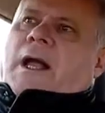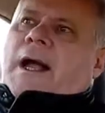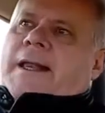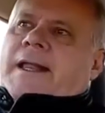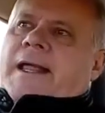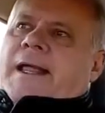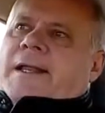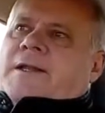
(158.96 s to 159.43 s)

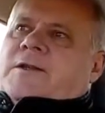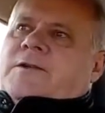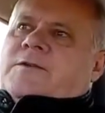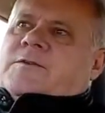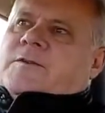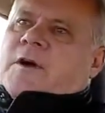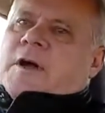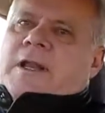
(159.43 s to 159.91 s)
And then
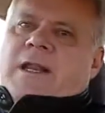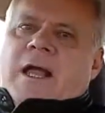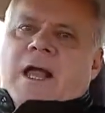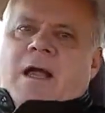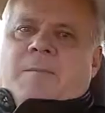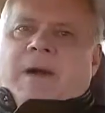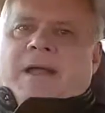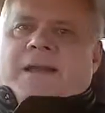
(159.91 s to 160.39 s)
you find
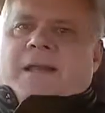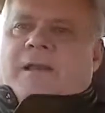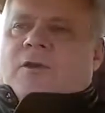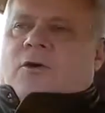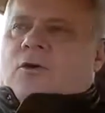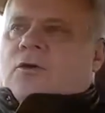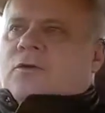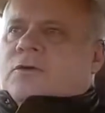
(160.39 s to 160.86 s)
out about the
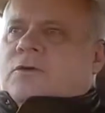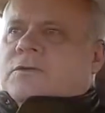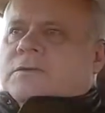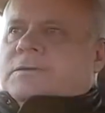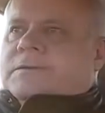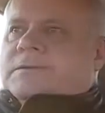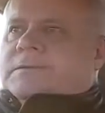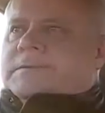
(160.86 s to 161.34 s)
law,
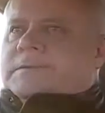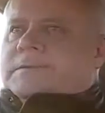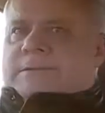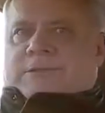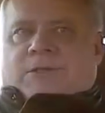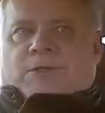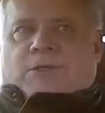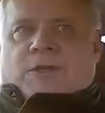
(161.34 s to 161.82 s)

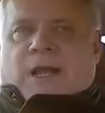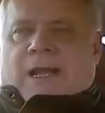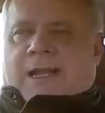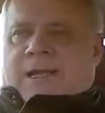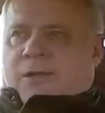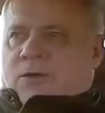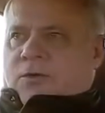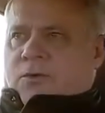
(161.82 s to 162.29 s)
the
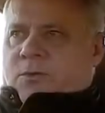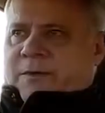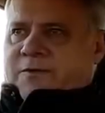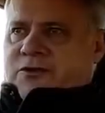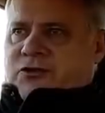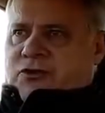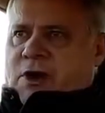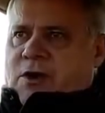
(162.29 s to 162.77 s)
UK law
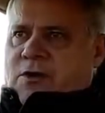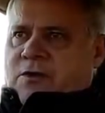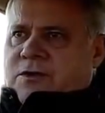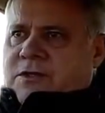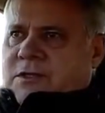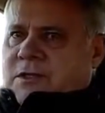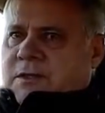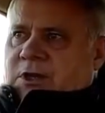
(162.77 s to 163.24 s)
with
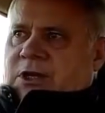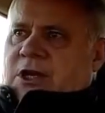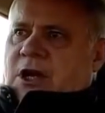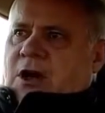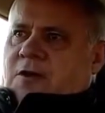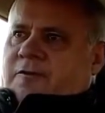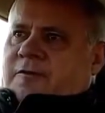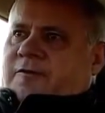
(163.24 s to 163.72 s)
drones. You
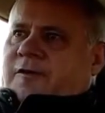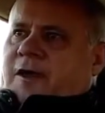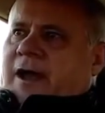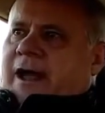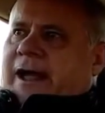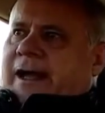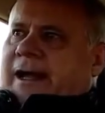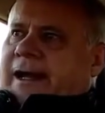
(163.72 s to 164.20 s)
can't
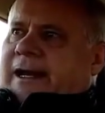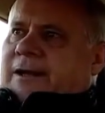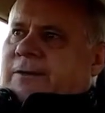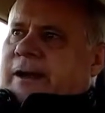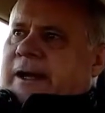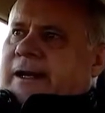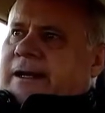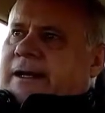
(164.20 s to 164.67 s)
fly it
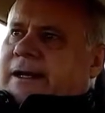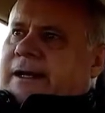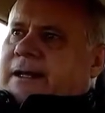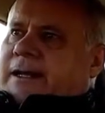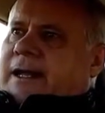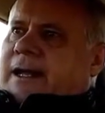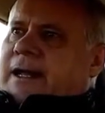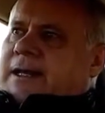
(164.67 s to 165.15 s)
anywhere
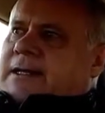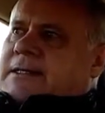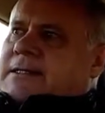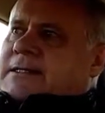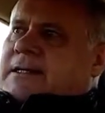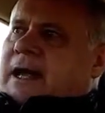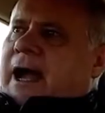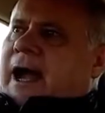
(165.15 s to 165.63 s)
near
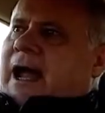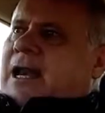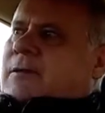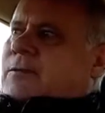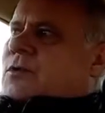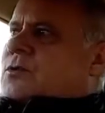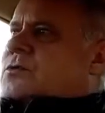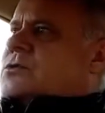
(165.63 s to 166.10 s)
kids,
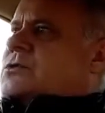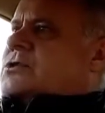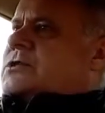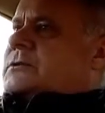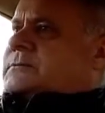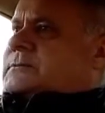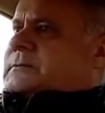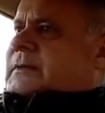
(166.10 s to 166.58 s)

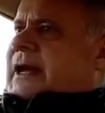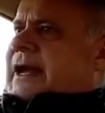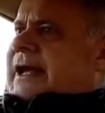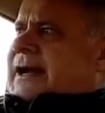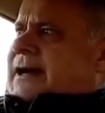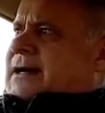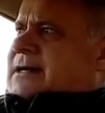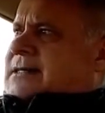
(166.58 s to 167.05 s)
animals,
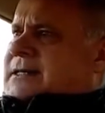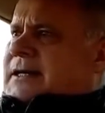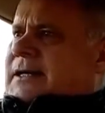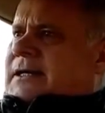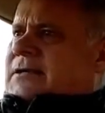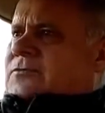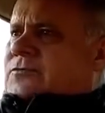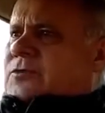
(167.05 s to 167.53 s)

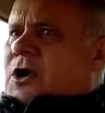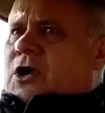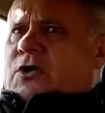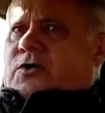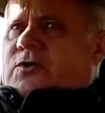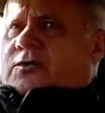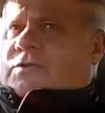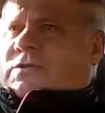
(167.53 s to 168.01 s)
housing,
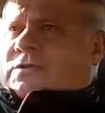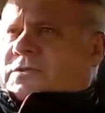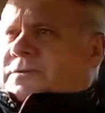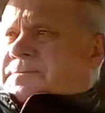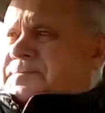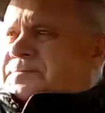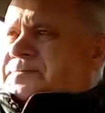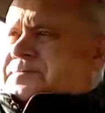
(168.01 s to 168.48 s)

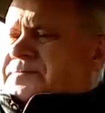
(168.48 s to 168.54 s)
roads.